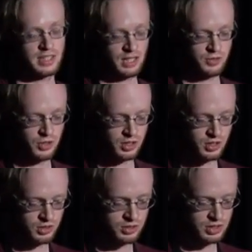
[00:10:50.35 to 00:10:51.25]
And if you can
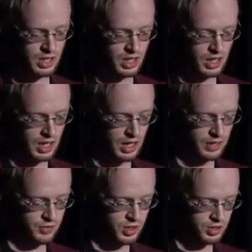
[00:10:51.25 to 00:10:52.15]
use
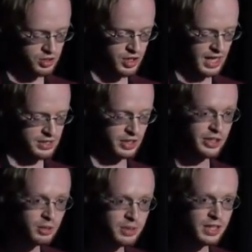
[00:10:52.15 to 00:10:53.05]
if you can use your hands a
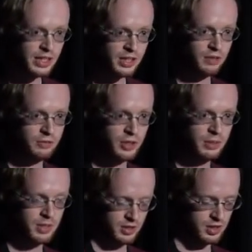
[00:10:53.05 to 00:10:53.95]
little bit, like not fully,
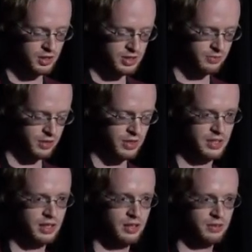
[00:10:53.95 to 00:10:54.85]
but you can use them for
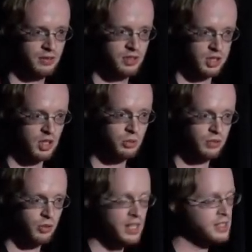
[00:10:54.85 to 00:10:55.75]
things that are slower with
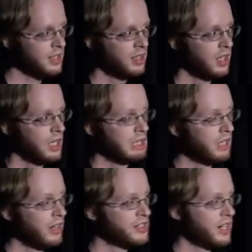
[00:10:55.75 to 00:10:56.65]
voice, then you
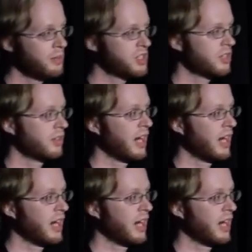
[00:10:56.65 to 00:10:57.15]
know it's not much slower.